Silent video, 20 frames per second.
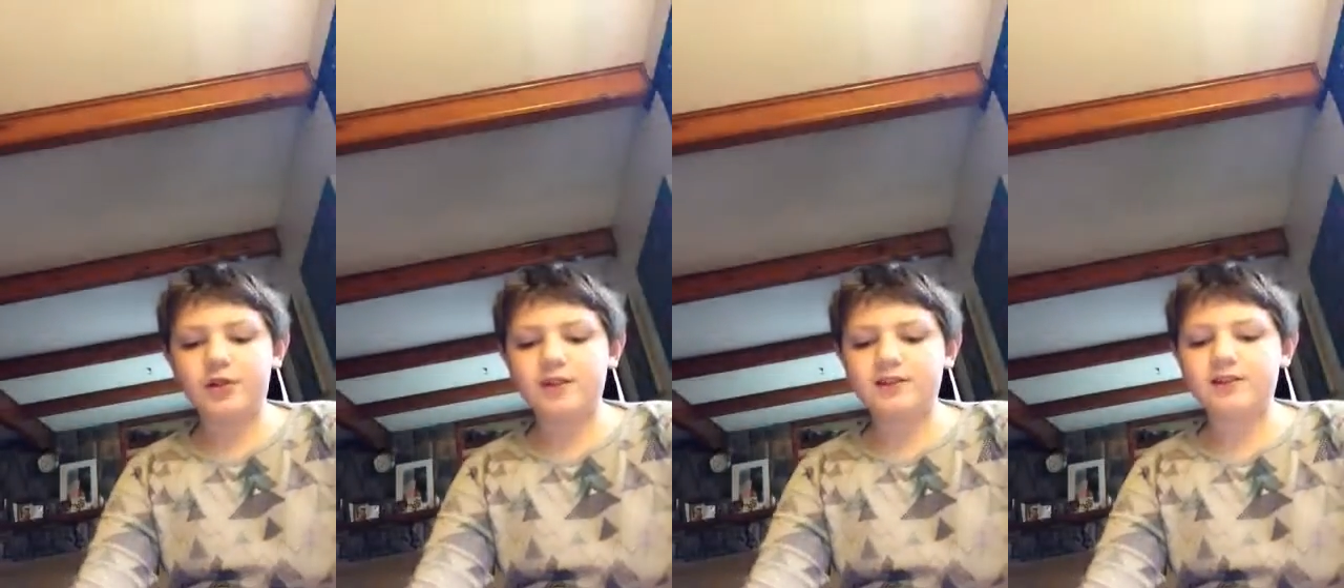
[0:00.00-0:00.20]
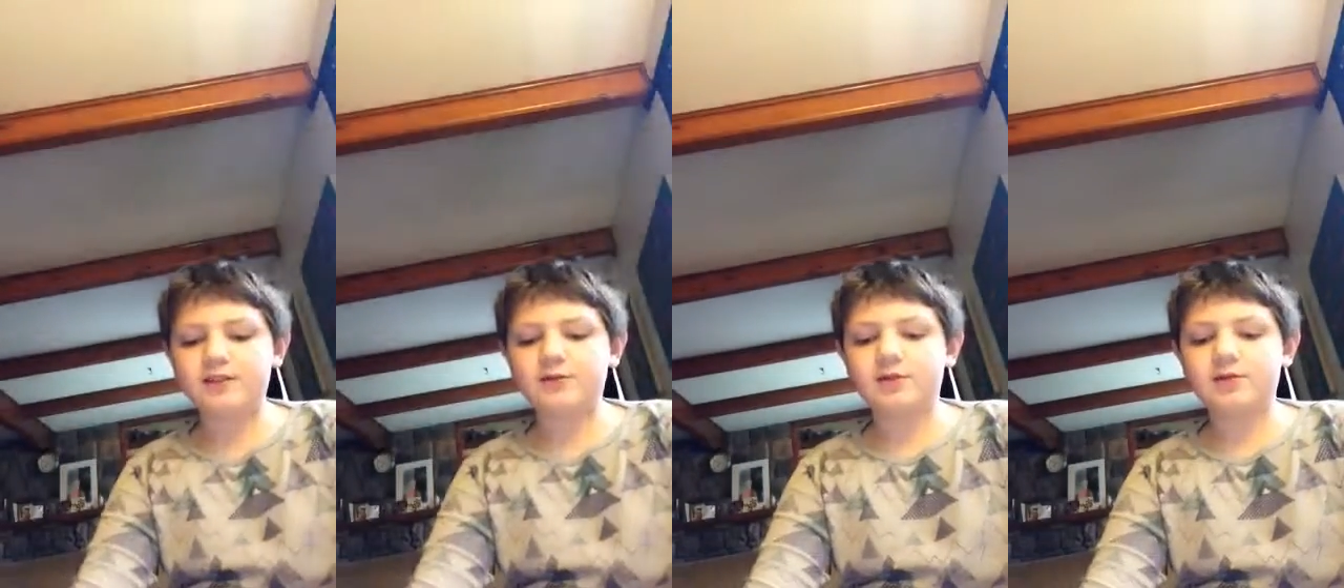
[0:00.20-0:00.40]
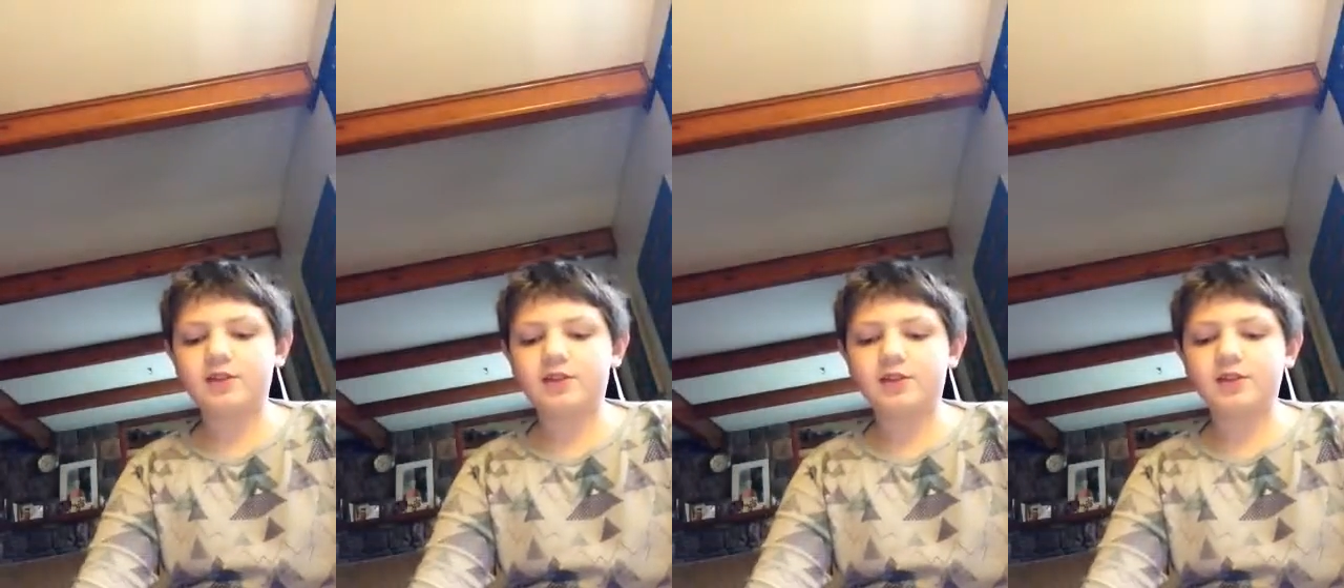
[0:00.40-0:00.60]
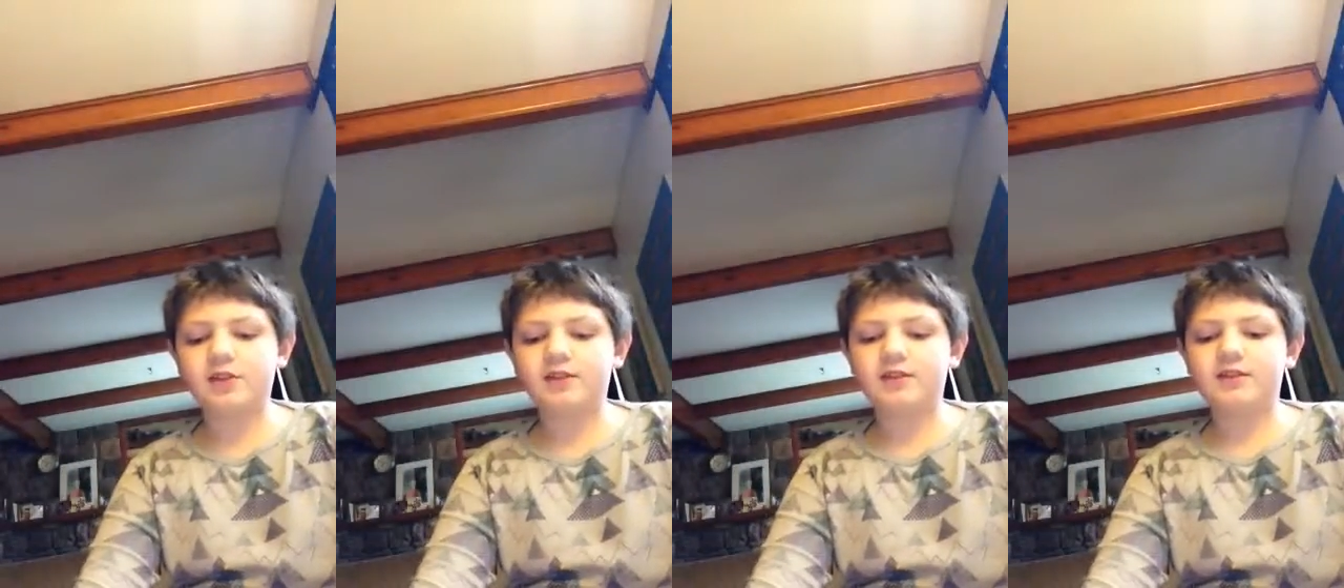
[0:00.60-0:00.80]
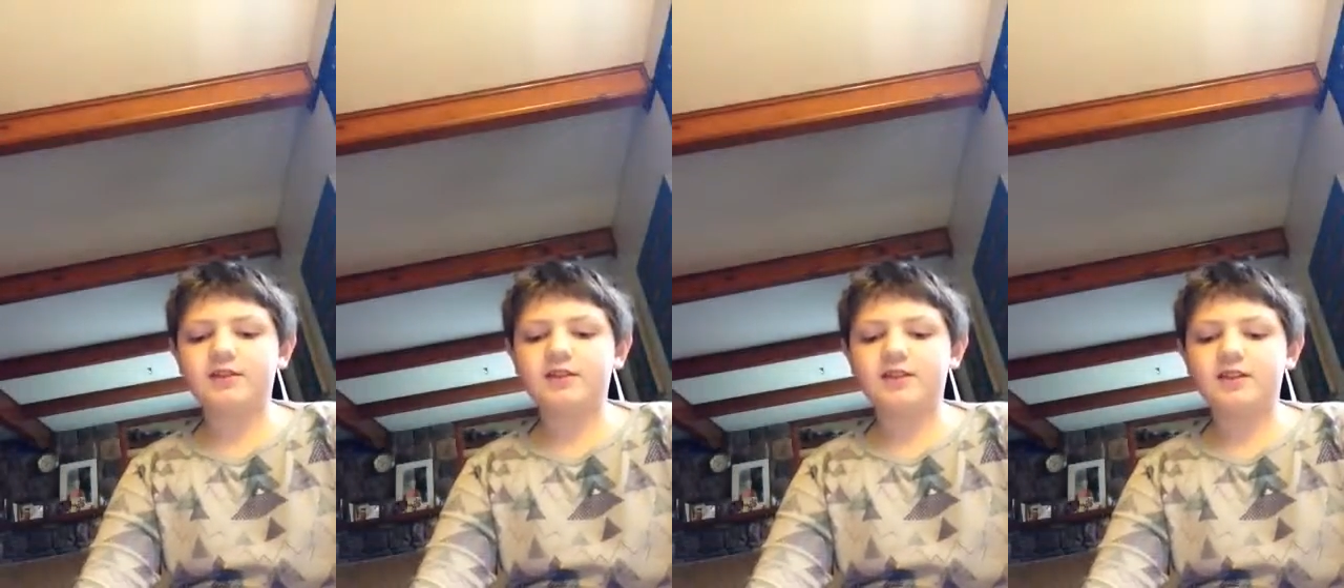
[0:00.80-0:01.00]
also
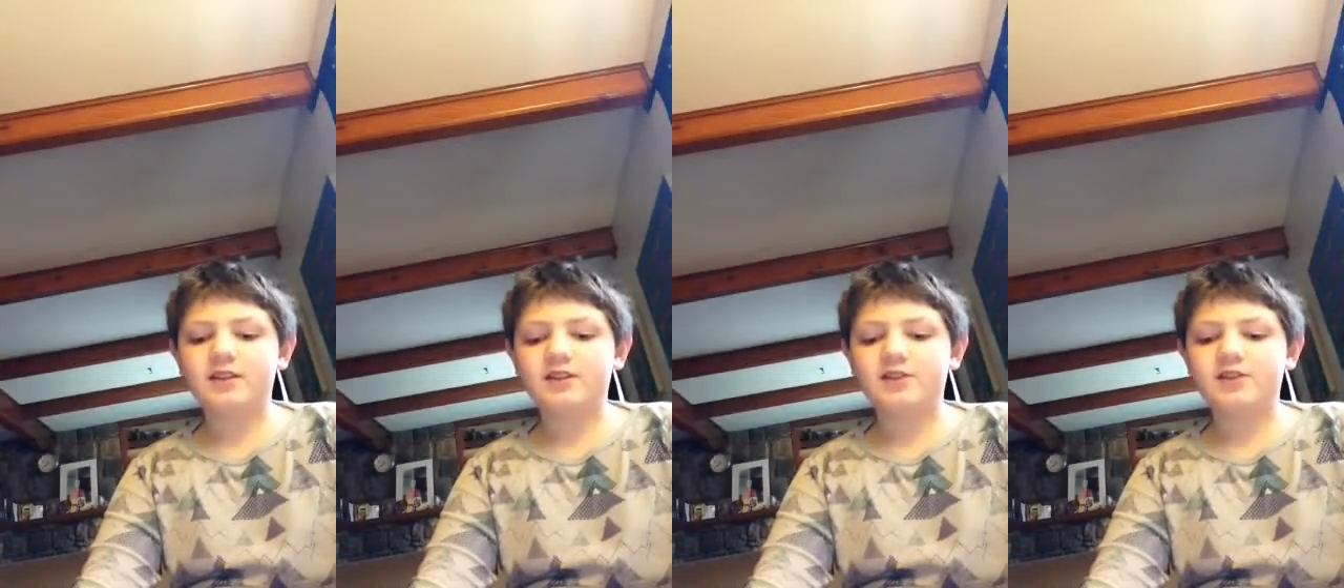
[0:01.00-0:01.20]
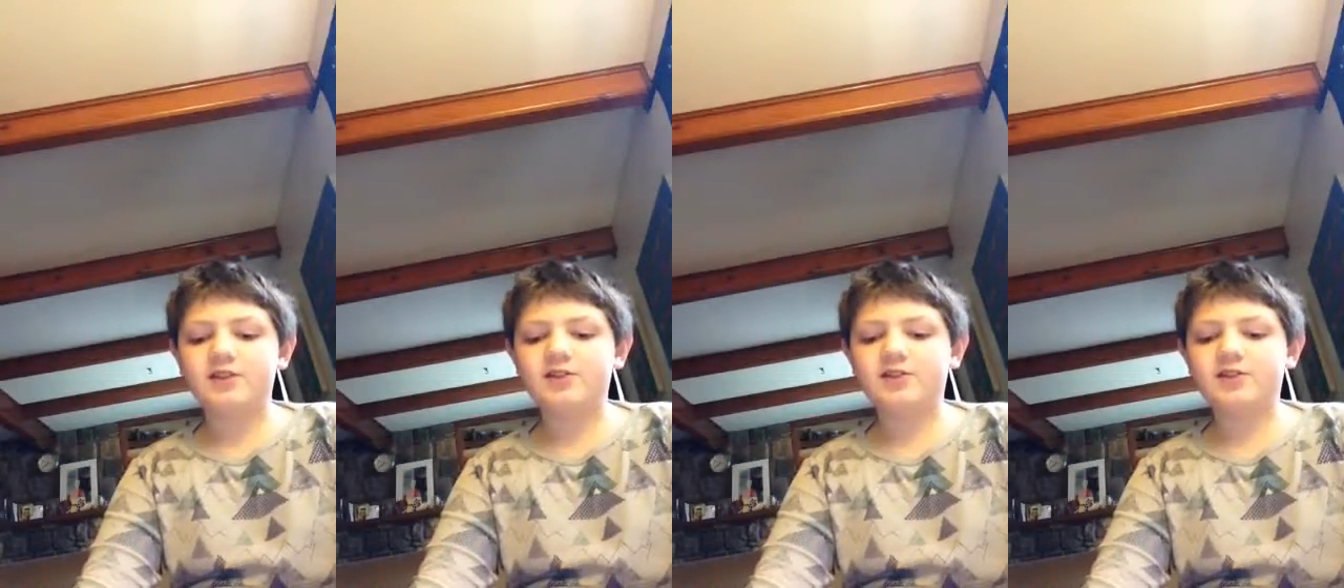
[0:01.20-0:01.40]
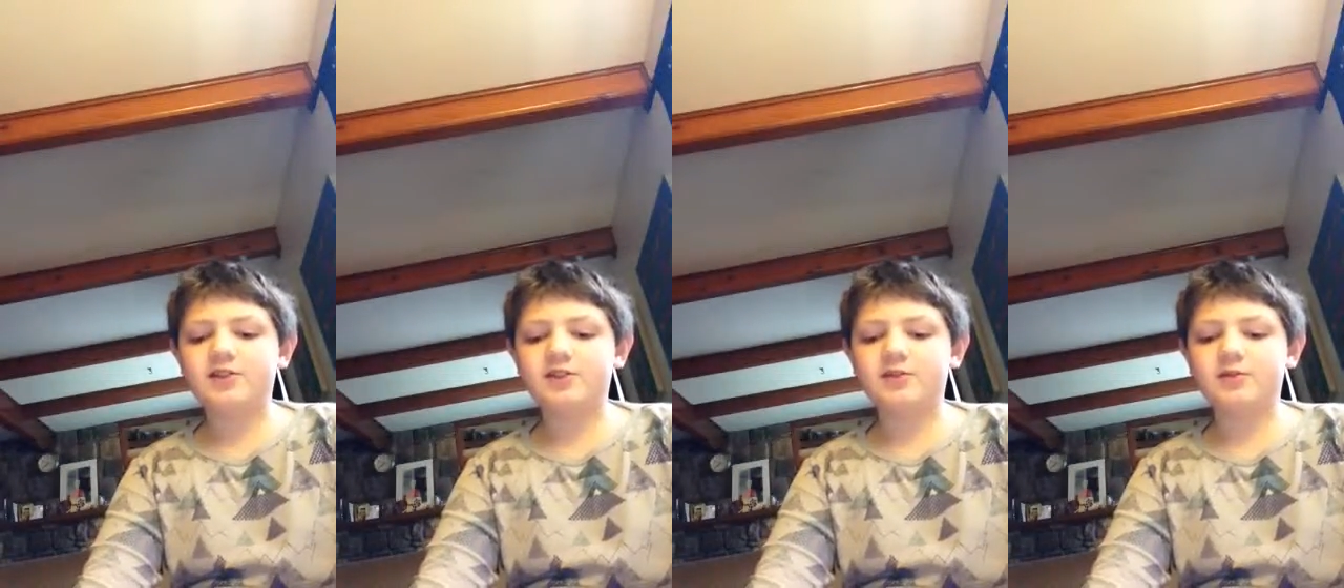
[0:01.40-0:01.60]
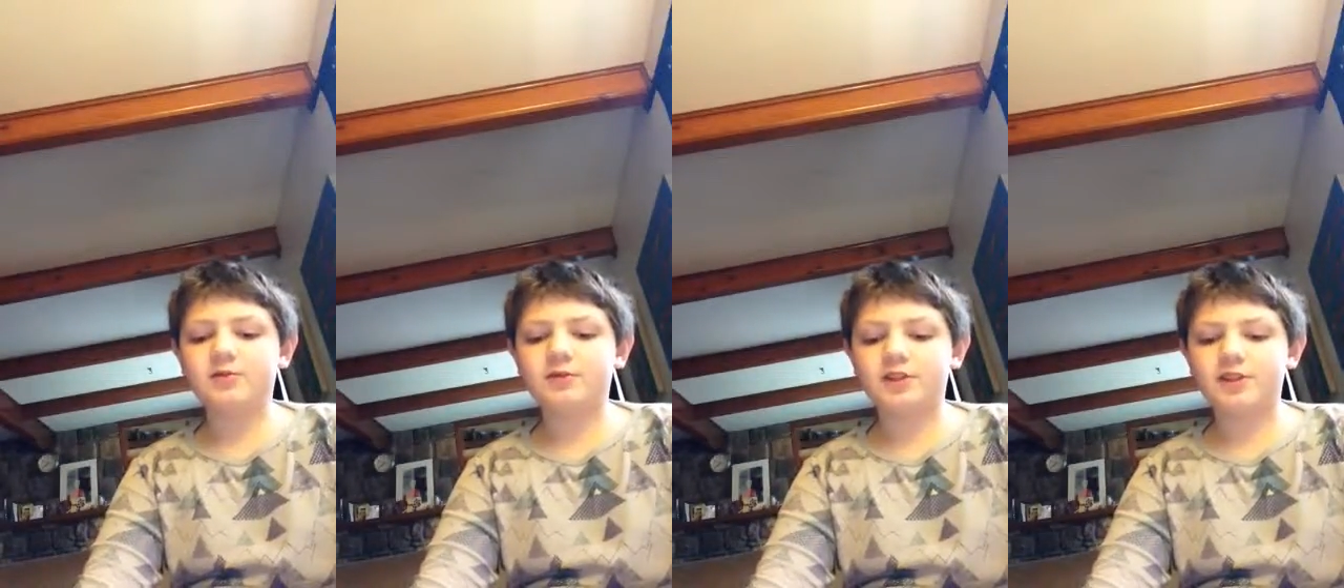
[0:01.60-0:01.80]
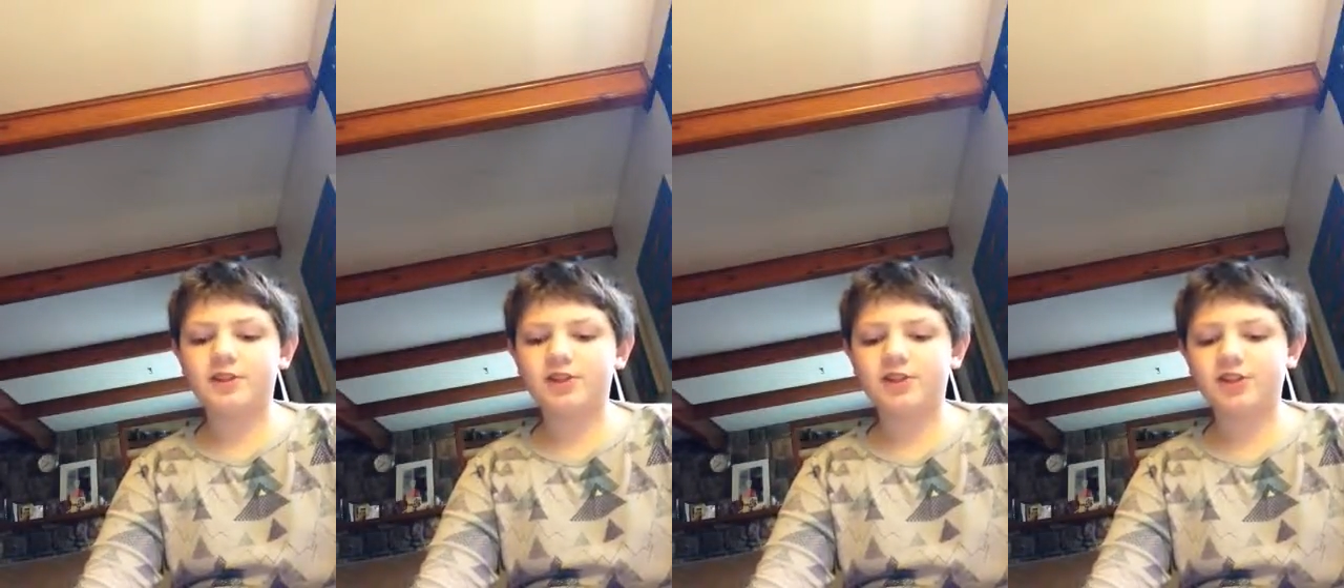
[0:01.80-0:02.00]
called
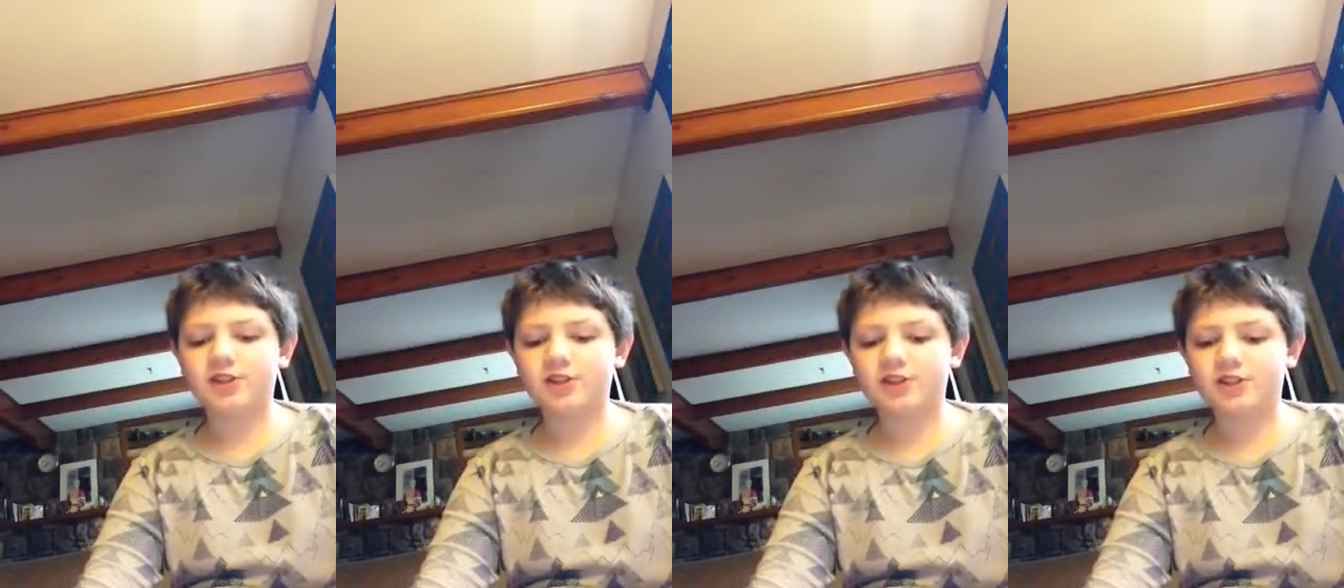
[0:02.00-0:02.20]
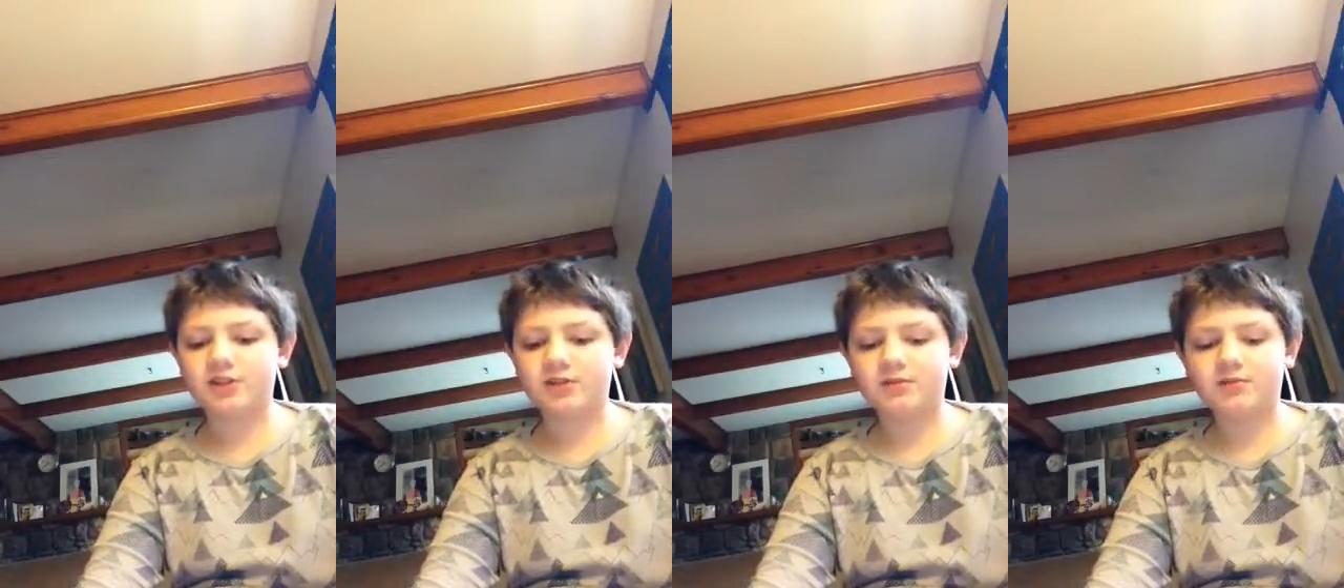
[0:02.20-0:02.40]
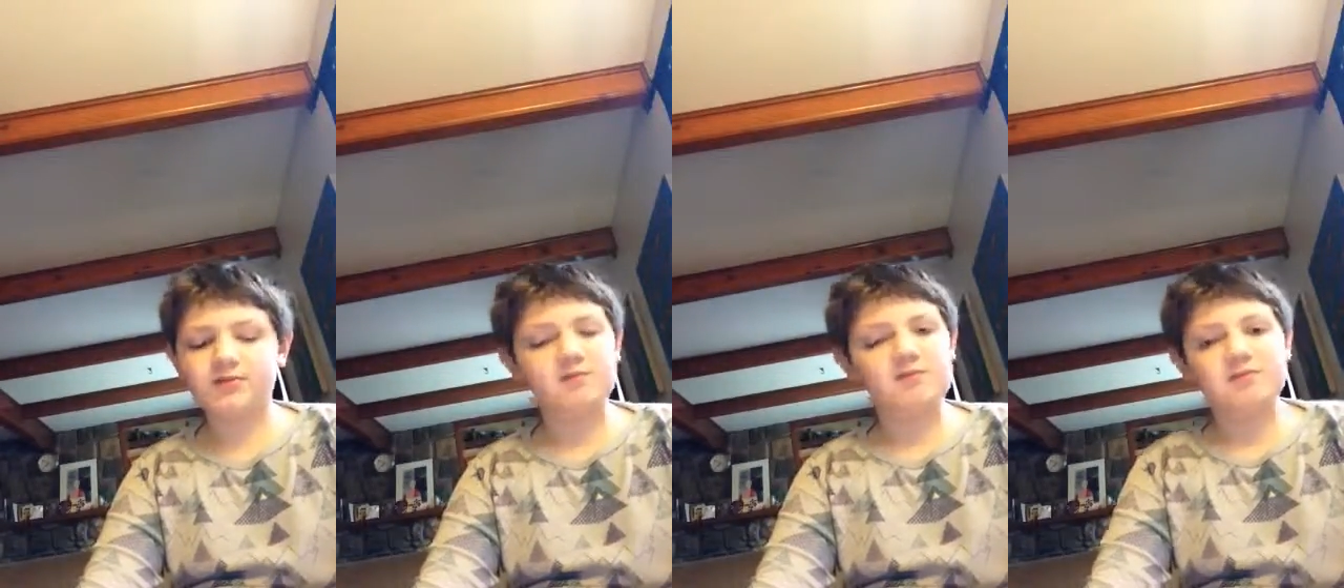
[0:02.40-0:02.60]
Surish,